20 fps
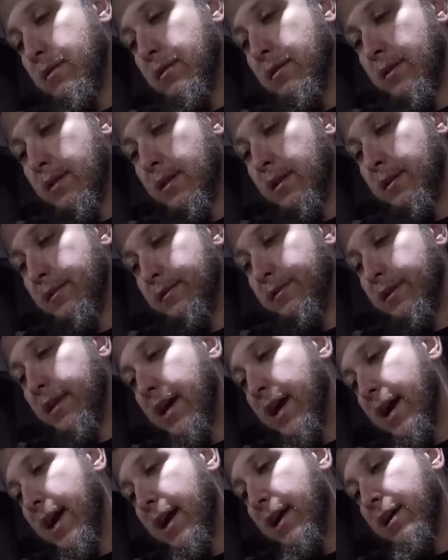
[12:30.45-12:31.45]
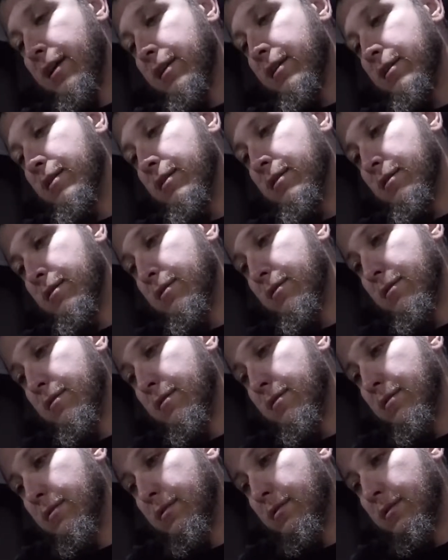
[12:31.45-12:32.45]
There's that.
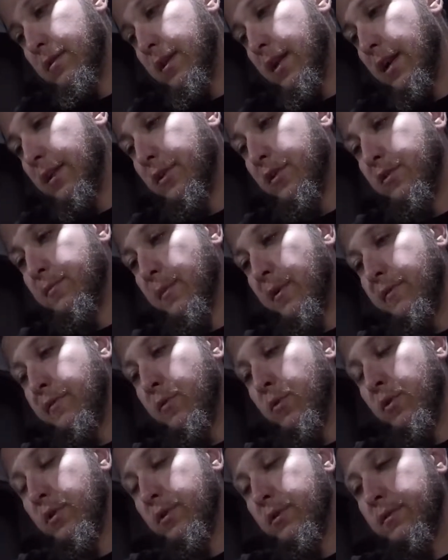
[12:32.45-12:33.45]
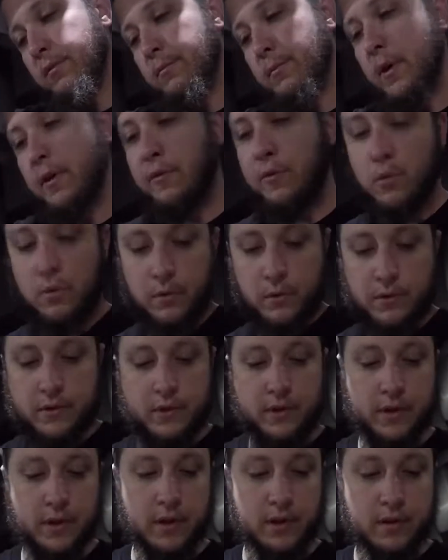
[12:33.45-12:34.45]
Did I lose my fork? My fork was
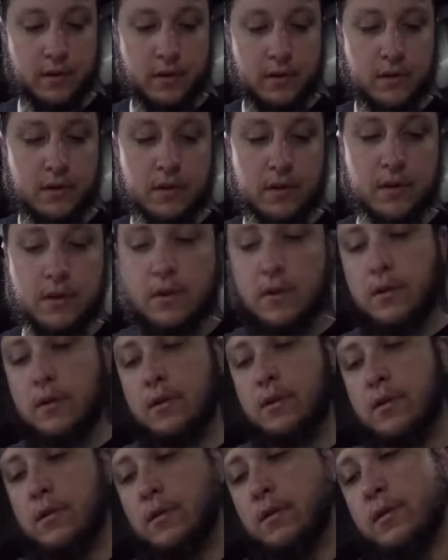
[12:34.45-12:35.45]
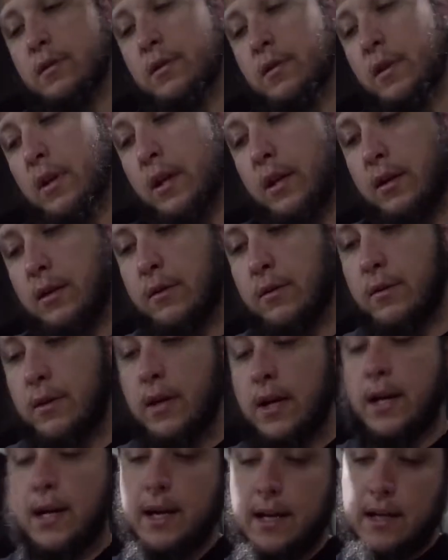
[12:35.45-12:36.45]
in there.
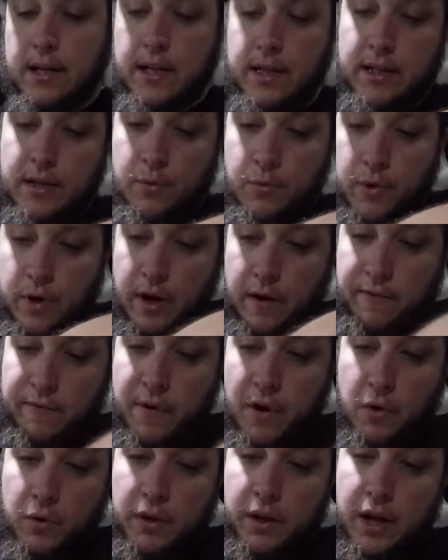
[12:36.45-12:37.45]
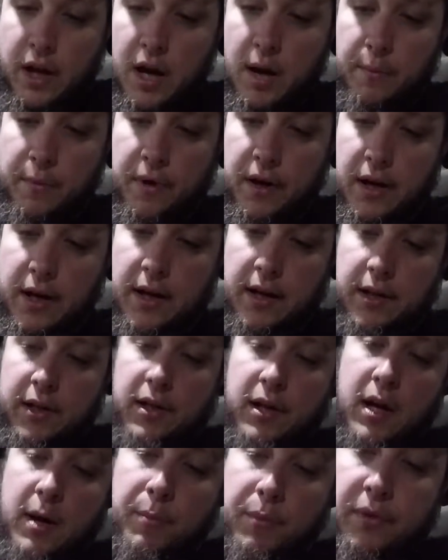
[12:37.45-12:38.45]
Alright, and you want to fold it up a
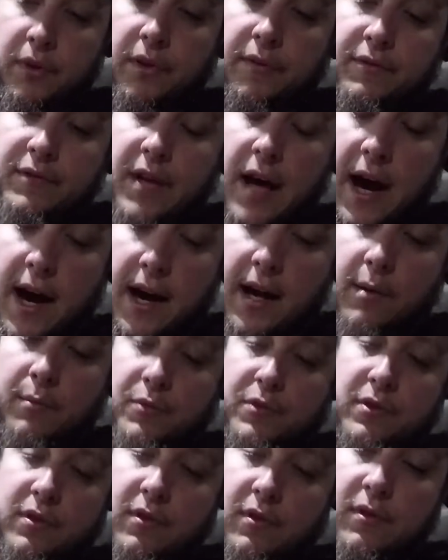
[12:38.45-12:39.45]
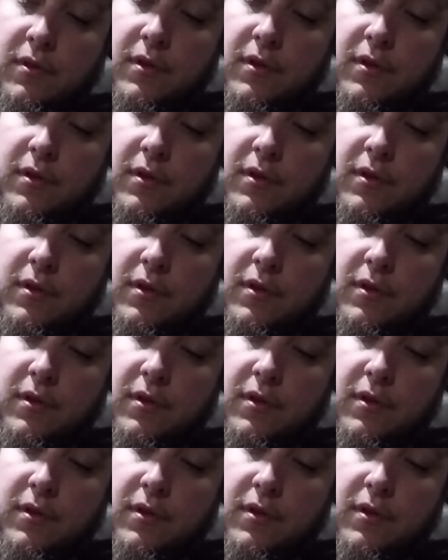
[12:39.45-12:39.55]
couple of times.